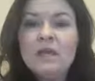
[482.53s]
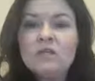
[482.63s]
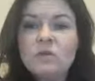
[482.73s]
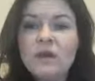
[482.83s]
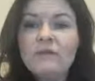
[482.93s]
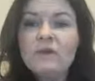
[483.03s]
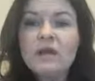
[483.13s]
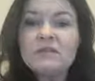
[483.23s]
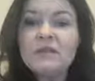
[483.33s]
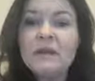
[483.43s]
So if you
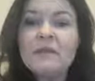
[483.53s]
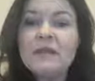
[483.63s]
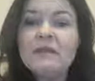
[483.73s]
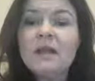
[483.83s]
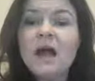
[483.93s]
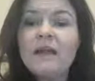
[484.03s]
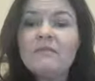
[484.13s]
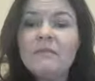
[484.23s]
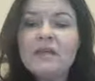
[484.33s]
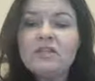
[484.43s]
guys are coming in
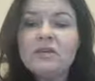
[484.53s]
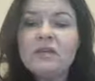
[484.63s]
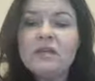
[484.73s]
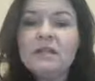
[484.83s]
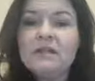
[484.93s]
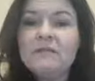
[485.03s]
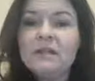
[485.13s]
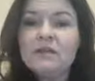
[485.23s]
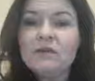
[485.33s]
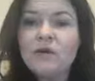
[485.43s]
live, make sure that you leave
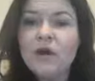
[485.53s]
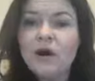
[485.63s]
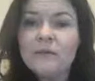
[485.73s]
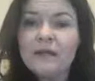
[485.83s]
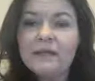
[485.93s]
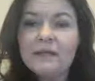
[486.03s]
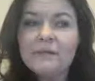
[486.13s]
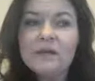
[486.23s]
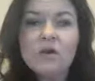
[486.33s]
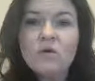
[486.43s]
me a little comment.
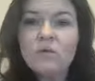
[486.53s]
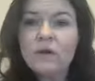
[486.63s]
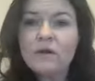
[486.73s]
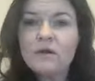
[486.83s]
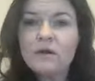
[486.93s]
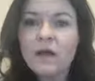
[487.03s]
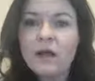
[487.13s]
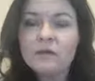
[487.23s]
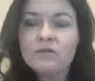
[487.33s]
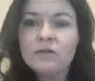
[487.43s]
Let me know where you're
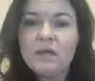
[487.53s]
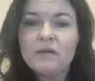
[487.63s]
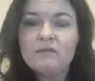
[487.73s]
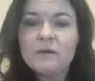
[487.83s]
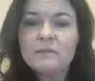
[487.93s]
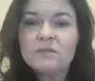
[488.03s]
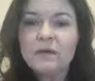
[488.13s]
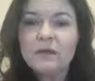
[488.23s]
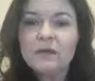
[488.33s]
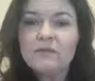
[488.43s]
tuning in from
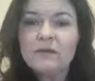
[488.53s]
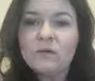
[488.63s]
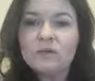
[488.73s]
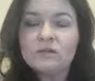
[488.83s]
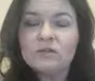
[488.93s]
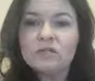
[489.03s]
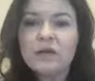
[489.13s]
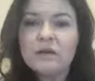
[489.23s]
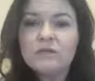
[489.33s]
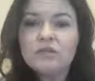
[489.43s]
so I can give you a quick little
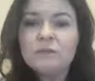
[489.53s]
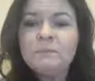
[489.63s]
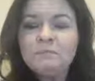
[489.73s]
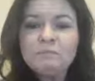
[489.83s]
shout out too.